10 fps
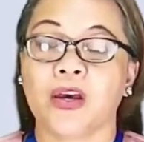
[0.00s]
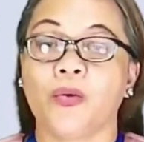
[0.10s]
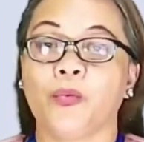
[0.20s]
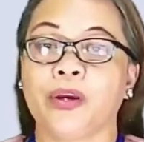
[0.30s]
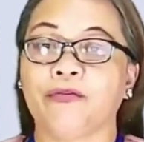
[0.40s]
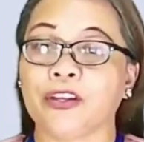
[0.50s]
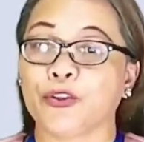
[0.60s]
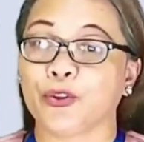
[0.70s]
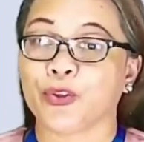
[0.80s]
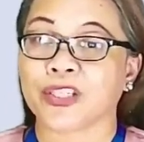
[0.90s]
We have
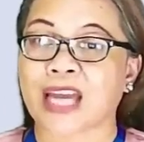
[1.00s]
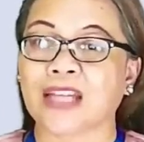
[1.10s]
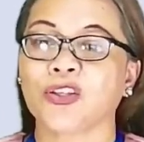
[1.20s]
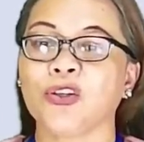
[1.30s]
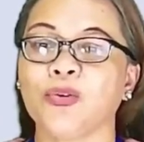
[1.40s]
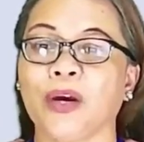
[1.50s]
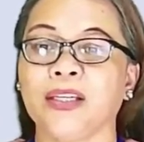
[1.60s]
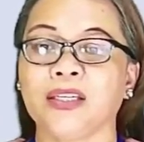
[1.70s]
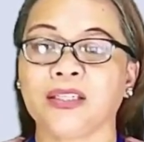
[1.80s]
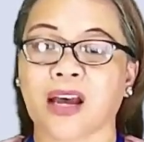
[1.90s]
introduced that to you and
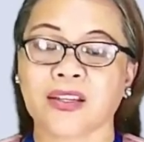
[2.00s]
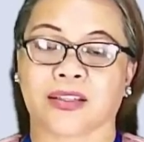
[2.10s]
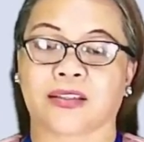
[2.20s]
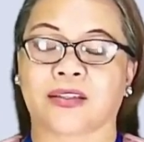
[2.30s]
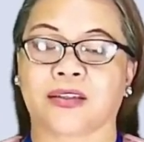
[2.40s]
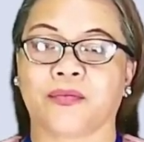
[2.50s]
discussed it.